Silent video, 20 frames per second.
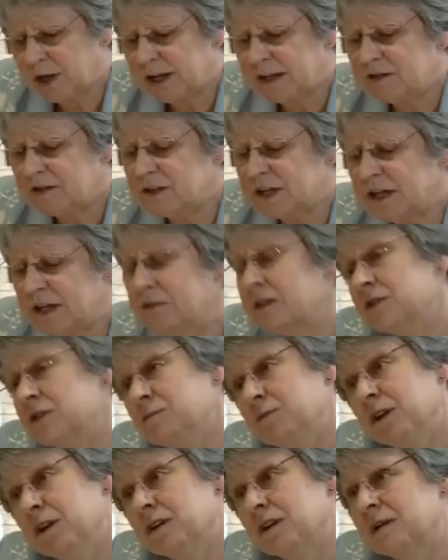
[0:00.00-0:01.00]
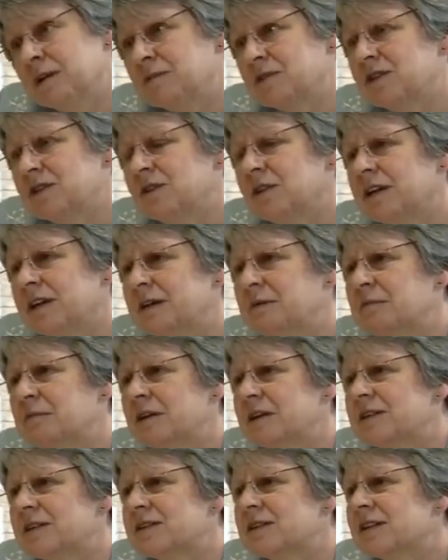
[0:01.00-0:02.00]
kind of television programs do you like
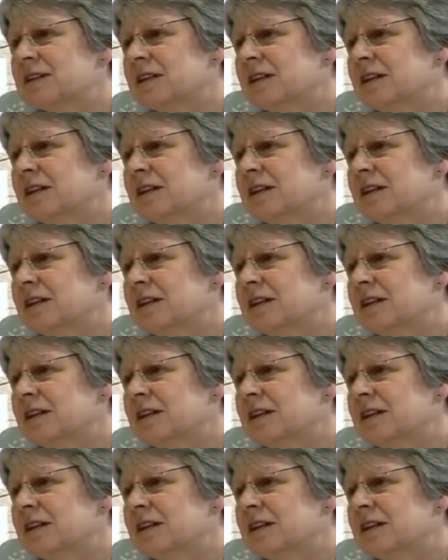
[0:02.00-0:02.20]
best?